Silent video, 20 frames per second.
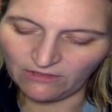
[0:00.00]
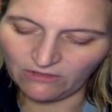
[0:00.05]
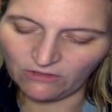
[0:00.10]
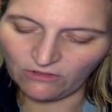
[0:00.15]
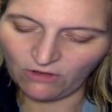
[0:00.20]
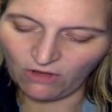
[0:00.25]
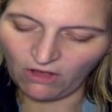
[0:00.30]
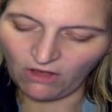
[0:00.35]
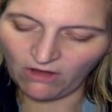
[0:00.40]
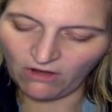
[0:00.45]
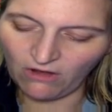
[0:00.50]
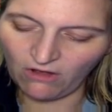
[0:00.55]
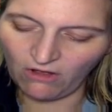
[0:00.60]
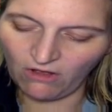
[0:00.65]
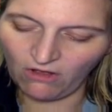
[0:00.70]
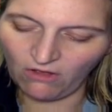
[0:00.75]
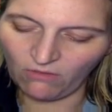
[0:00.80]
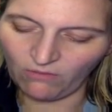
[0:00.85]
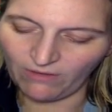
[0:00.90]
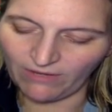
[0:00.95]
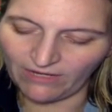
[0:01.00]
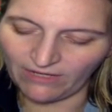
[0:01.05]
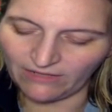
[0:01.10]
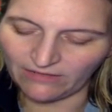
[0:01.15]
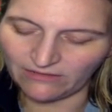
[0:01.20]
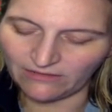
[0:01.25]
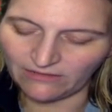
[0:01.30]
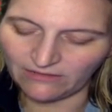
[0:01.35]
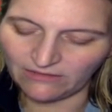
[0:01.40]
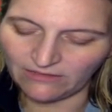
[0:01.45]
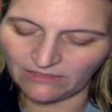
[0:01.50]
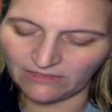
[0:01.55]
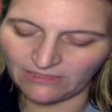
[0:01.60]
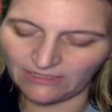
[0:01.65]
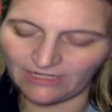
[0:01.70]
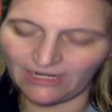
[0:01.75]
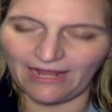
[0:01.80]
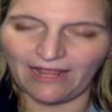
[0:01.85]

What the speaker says: Not always does it